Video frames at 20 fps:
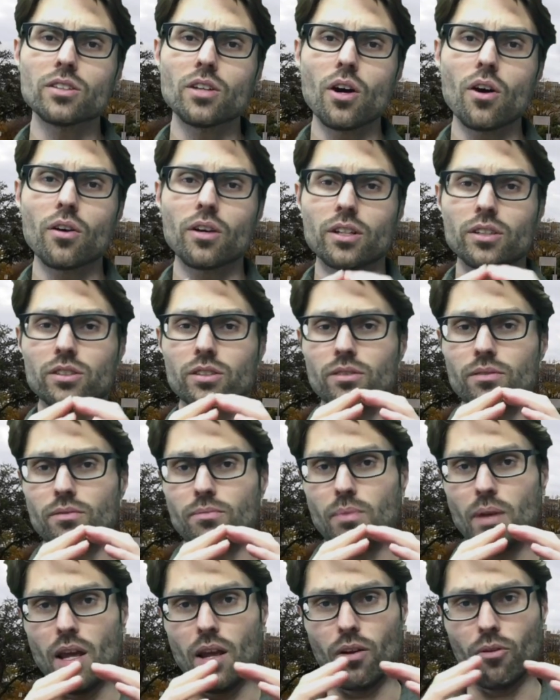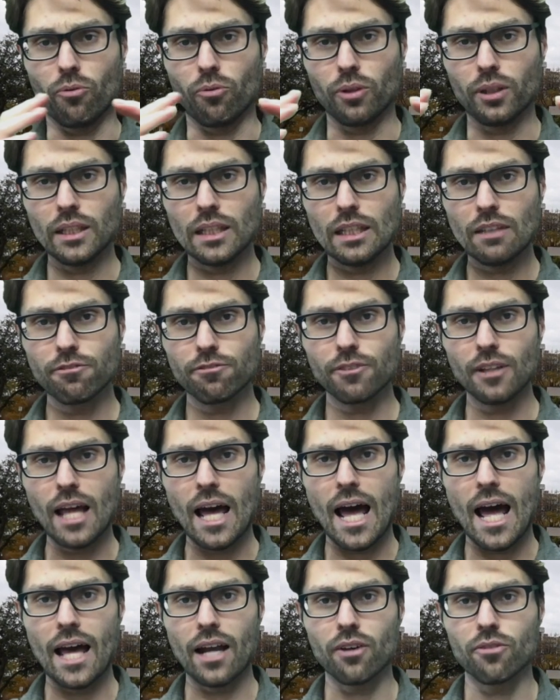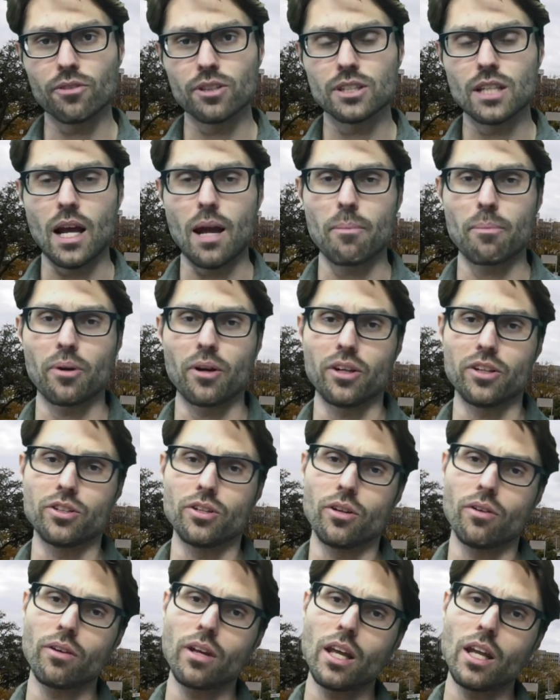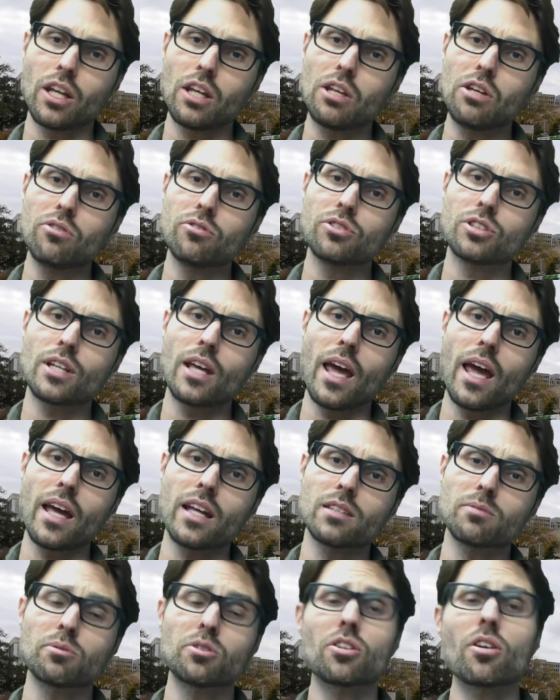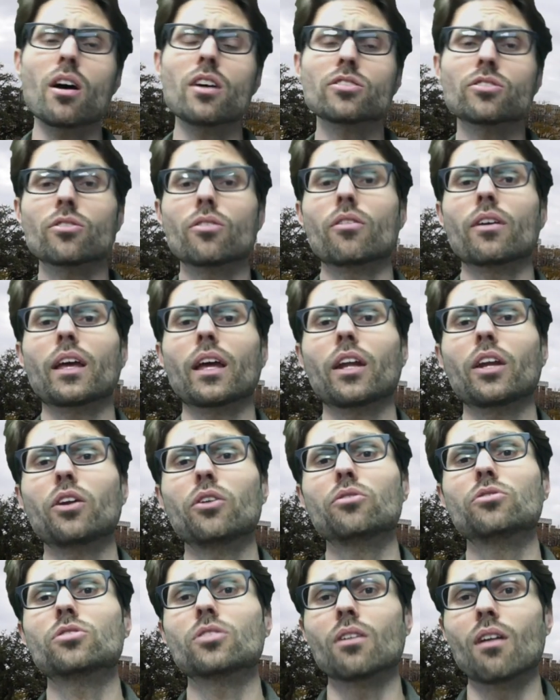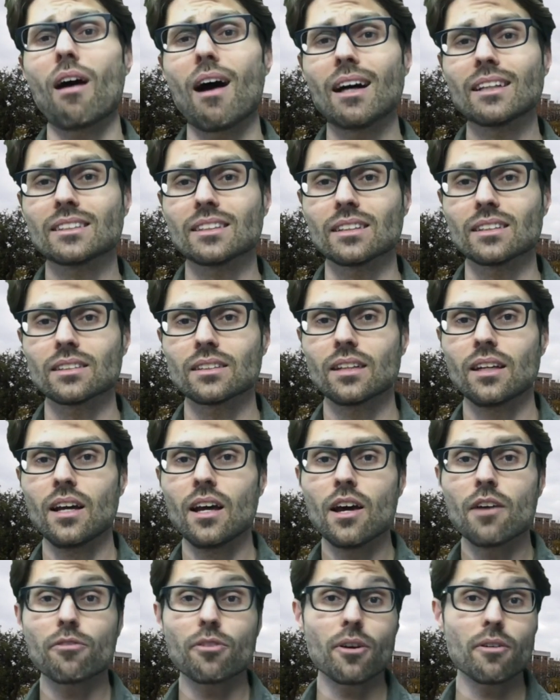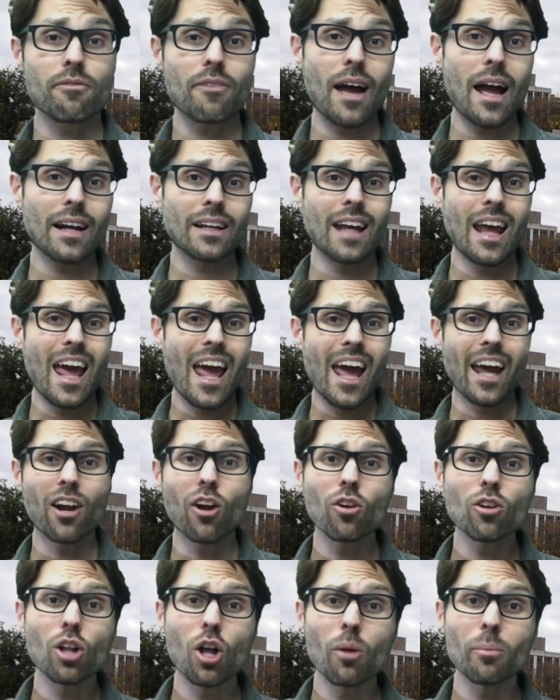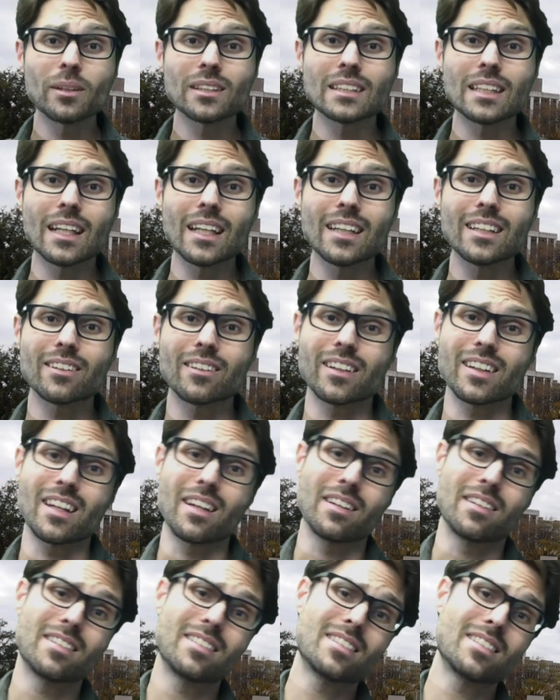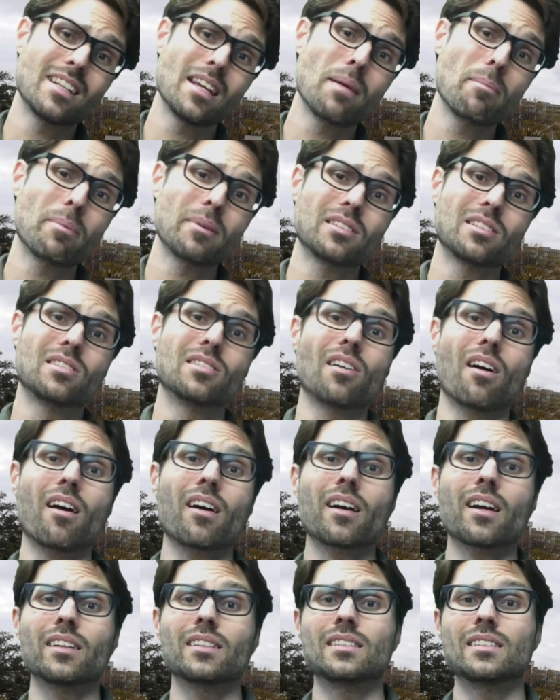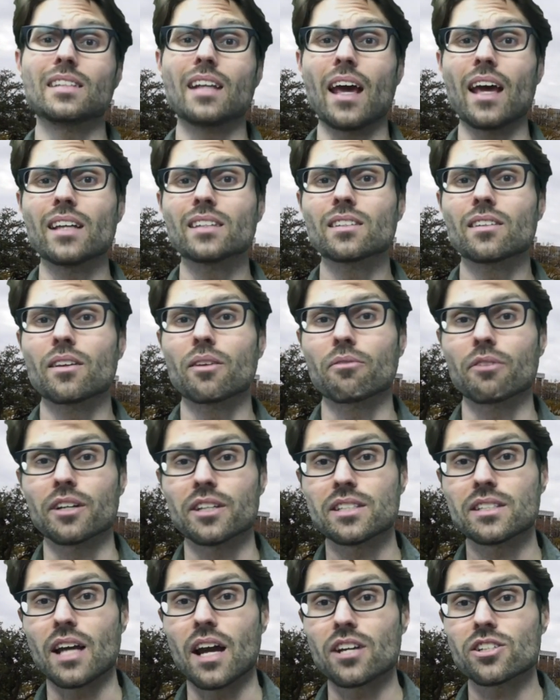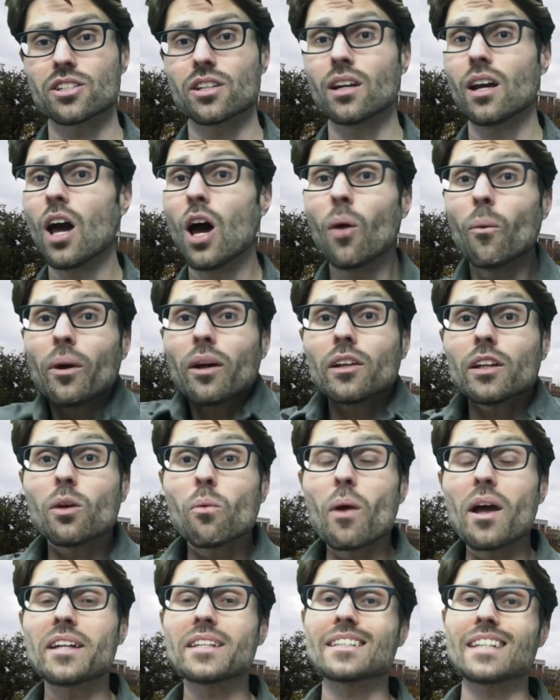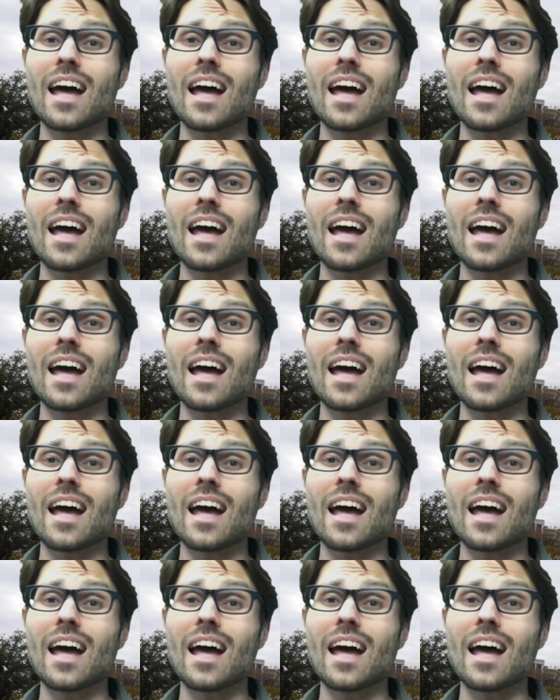known as being really flat over time periods. You don't get huge gains, but you also don't get huge losses. For in fact, in Oklahoma City, during the deepest, darkest days of the recession, we only went